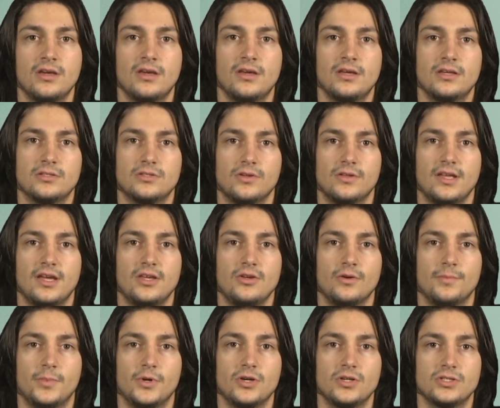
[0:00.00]
so that your
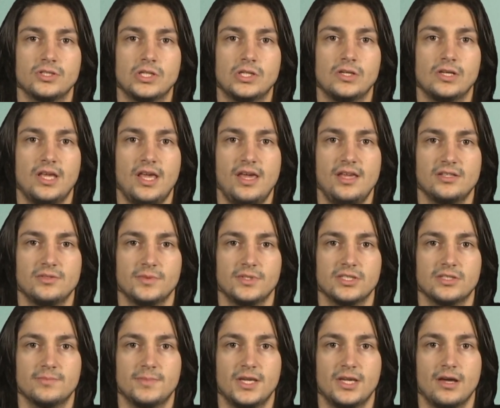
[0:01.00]
personal
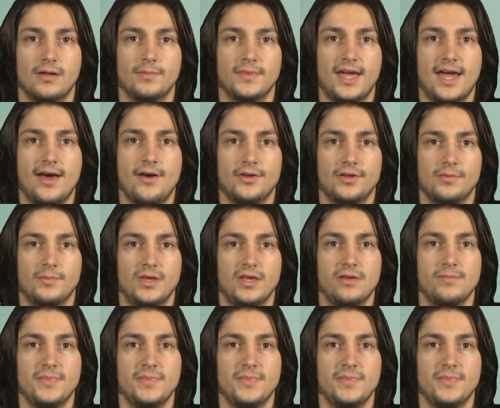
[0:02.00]
engagements become the alchemy